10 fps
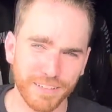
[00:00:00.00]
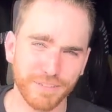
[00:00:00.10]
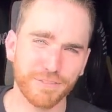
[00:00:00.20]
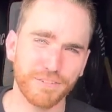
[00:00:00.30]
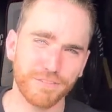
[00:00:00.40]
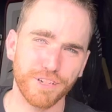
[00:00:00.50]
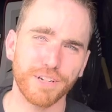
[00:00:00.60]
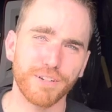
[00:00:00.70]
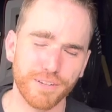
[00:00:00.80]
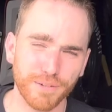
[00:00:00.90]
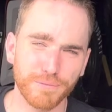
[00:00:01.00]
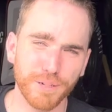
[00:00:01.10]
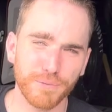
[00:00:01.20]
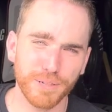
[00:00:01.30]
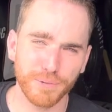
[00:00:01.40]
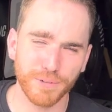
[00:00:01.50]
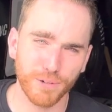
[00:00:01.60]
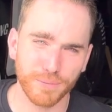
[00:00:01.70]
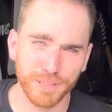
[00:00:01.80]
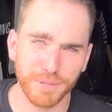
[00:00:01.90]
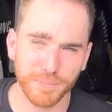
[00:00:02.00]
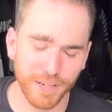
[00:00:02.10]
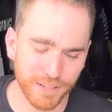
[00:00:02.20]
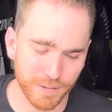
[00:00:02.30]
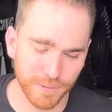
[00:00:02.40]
different video than what we would normally be making,